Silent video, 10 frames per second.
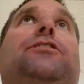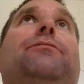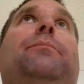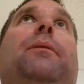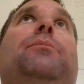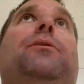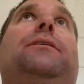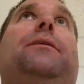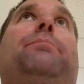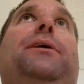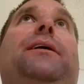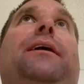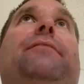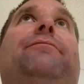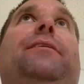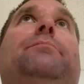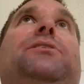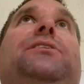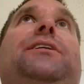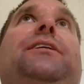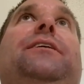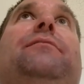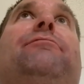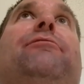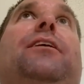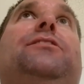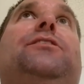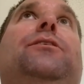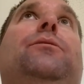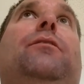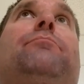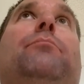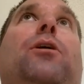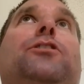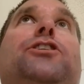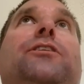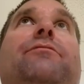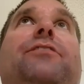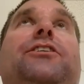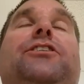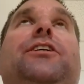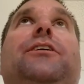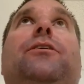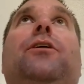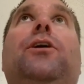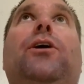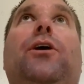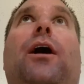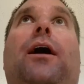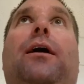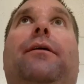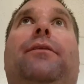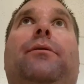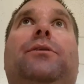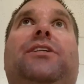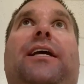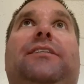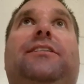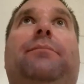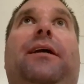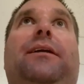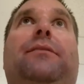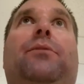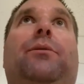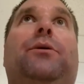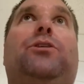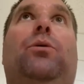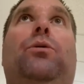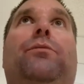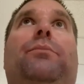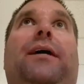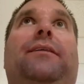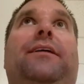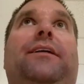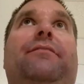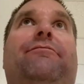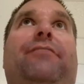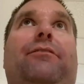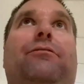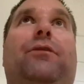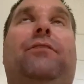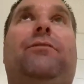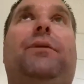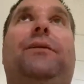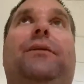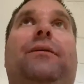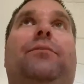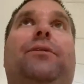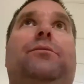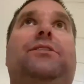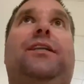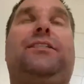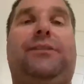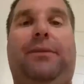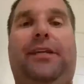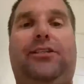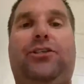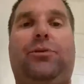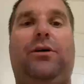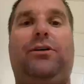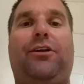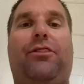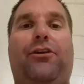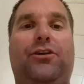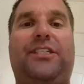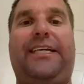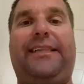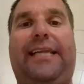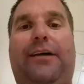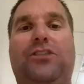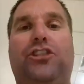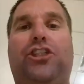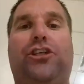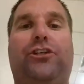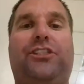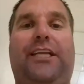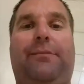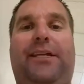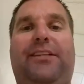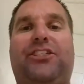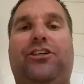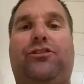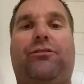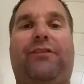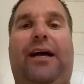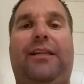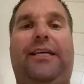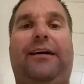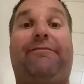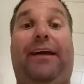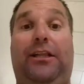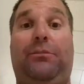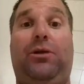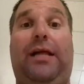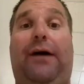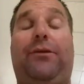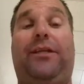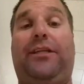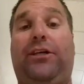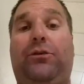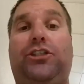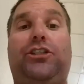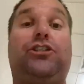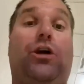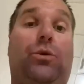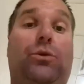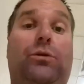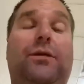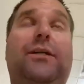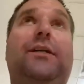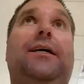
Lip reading: Just to remember, at the PFMC in Fresno of March of this year, there was an estimated, we were told by the federal government that there was an estimated 213,000 Chinook salmon in the Central Valley available out in the ocean total.